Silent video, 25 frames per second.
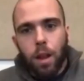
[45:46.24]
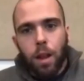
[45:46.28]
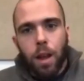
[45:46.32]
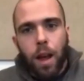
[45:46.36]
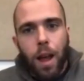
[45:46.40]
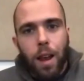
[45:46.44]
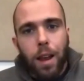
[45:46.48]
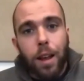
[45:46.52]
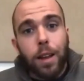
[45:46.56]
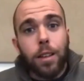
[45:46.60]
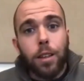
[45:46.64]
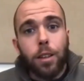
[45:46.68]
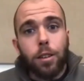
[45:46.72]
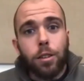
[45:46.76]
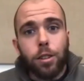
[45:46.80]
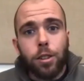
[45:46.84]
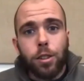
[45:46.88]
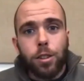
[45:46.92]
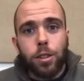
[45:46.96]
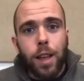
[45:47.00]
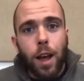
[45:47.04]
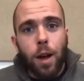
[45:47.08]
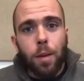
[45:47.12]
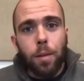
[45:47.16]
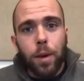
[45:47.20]
I like to use
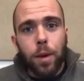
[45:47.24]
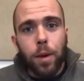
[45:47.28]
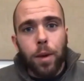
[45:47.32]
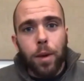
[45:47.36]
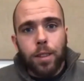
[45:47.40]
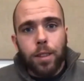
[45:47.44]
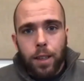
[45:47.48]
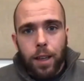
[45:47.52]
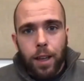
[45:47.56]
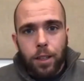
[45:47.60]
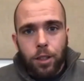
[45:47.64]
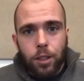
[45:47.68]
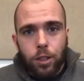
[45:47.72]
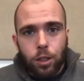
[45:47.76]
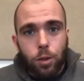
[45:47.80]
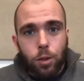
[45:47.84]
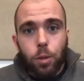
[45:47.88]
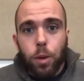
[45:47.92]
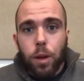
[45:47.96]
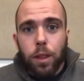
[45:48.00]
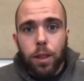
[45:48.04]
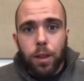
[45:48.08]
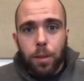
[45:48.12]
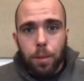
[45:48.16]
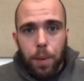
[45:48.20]
your sound bites against
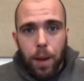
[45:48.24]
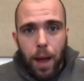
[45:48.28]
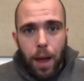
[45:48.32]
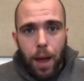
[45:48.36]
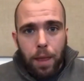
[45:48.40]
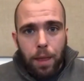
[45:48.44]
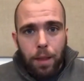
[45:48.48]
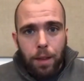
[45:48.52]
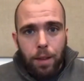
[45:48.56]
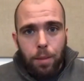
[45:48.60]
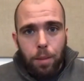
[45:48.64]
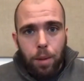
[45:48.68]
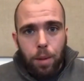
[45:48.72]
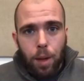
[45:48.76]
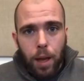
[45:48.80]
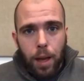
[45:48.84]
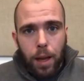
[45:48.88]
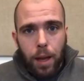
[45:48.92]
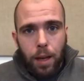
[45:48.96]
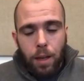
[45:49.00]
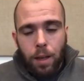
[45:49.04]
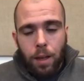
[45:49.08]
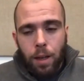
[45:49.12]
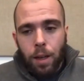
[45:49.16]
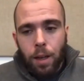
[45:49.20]
you with a path and a
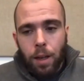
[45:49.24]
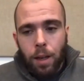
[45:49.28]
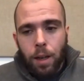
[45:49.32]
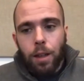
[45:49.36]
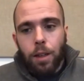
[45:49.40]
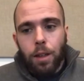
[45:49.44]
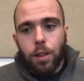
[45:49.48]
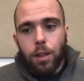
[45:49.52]
plan.